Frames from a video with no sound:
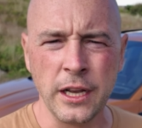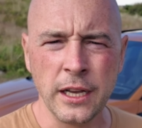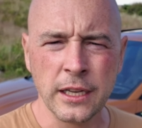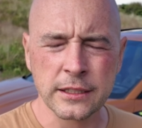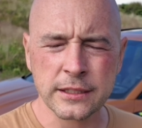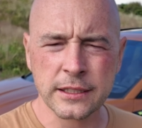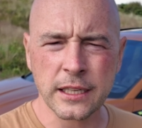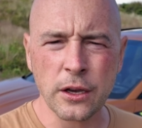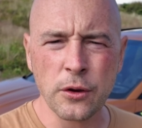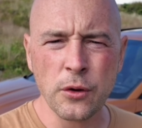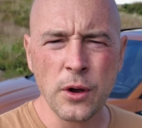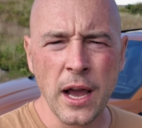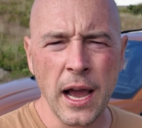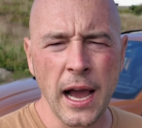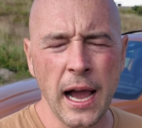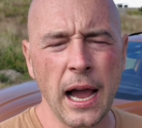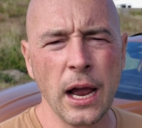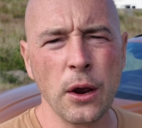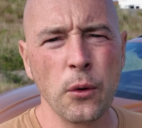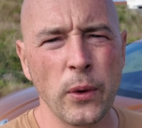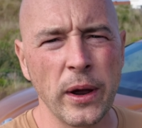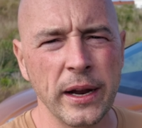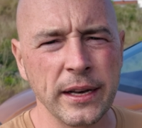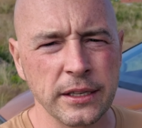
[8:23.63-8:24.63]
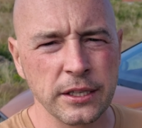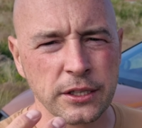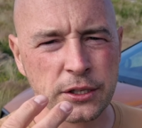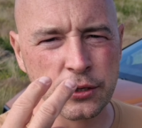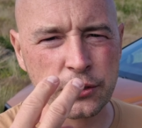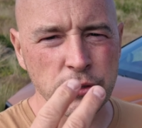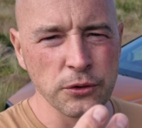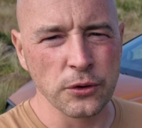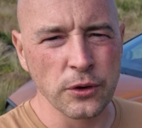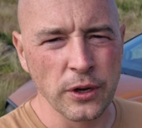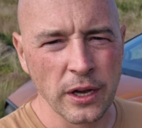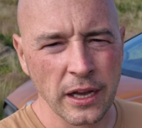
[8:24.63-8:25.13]
So I went
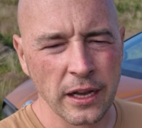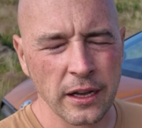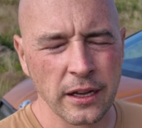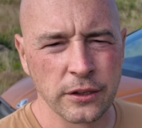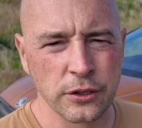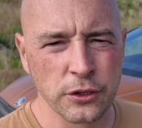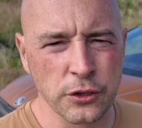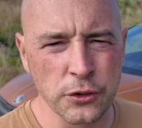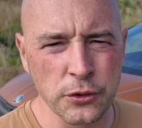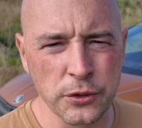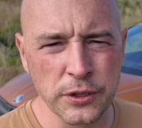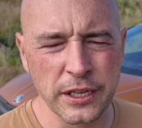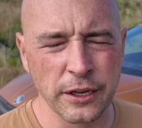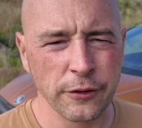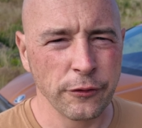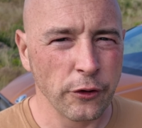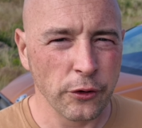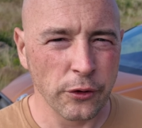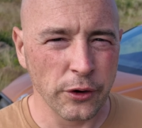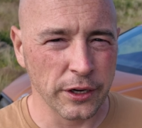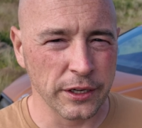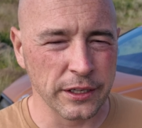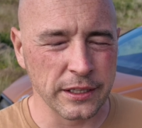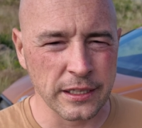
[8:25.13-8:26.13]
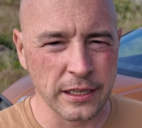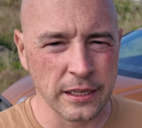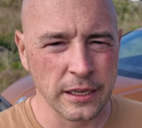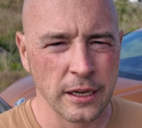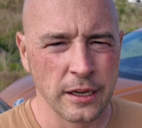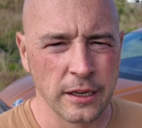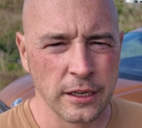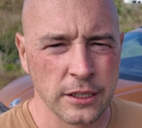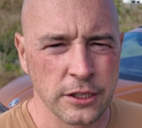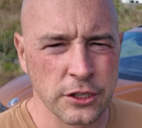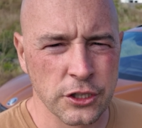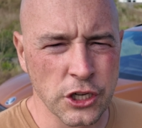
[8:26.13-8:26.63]
to 2 different
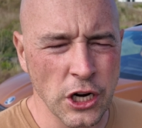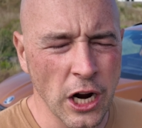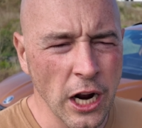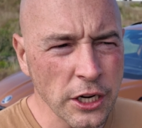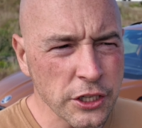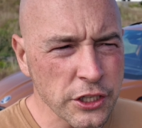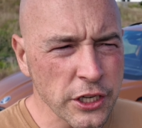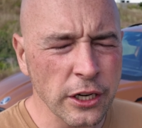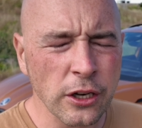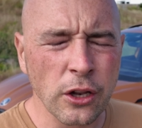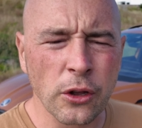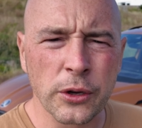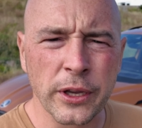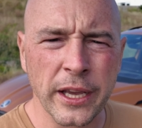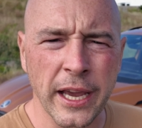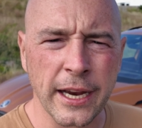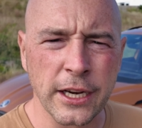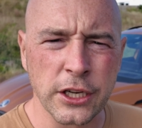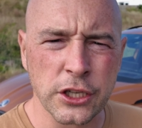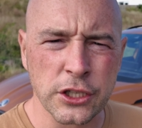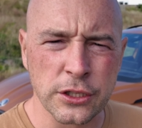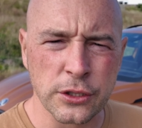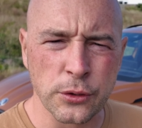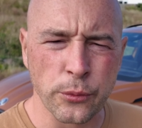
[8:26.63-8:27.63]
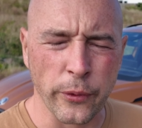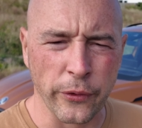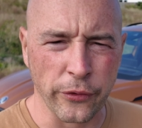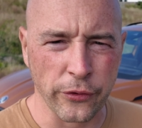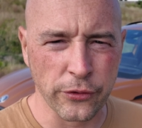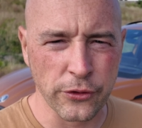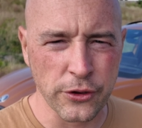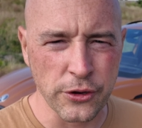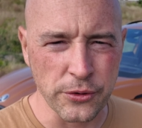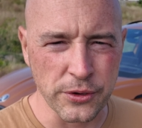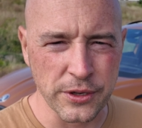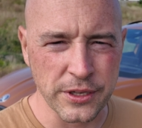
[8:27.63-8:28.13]
charging locations with
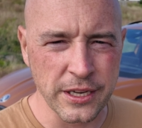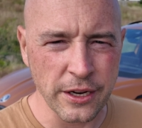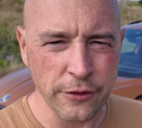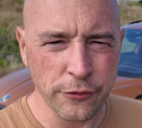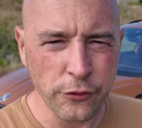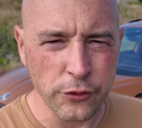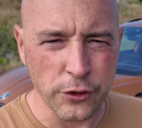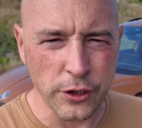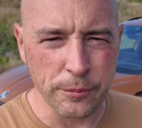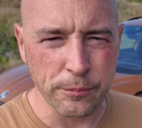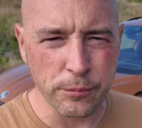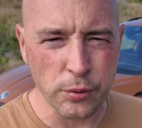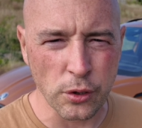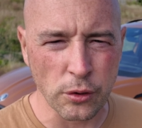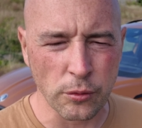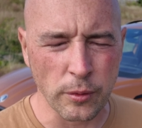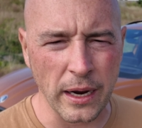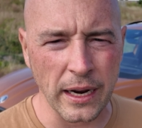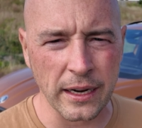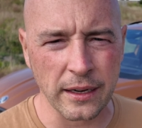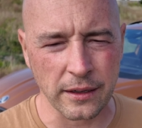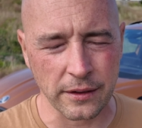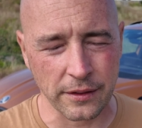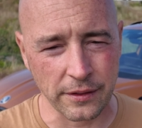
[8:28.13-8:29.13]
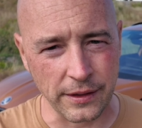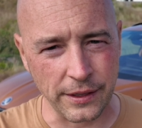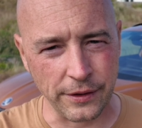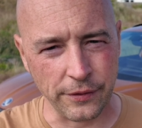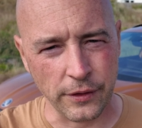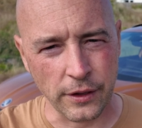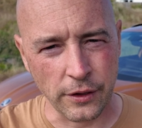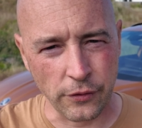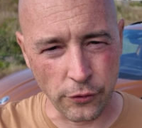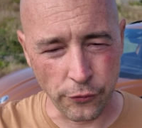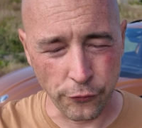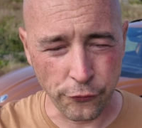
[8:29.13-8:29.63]
2 different providers than
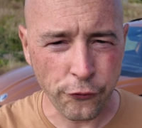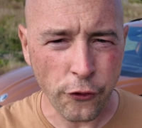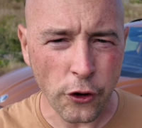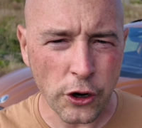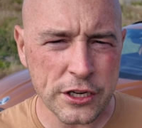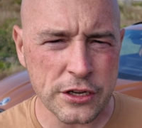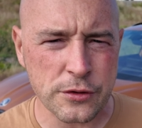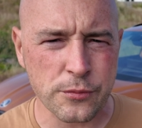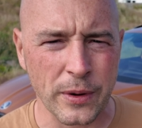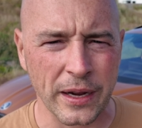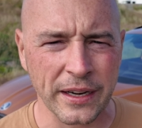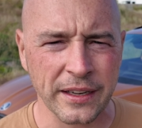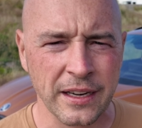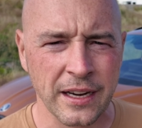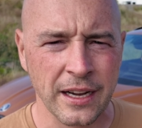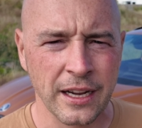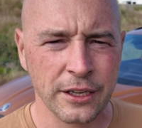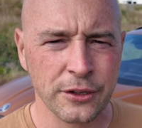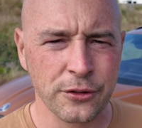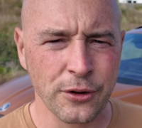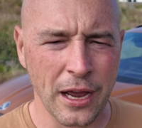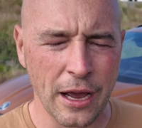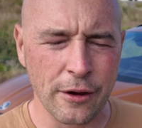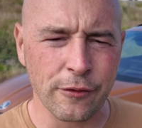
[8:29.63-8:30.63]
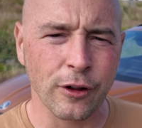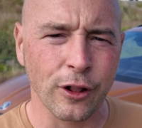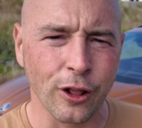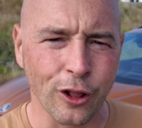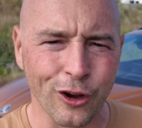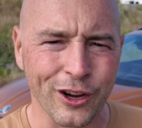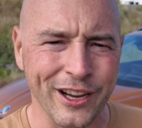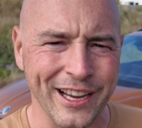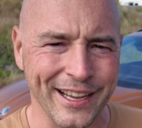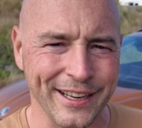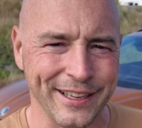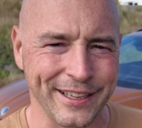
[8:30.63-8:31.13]
the first one to have a
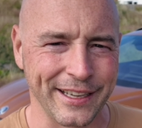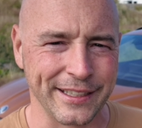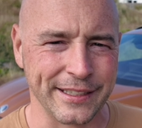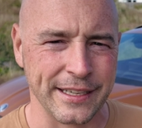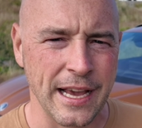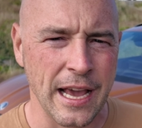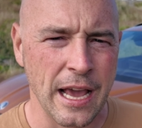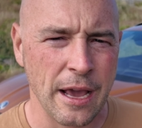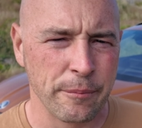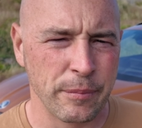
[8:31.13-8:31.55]
look at it,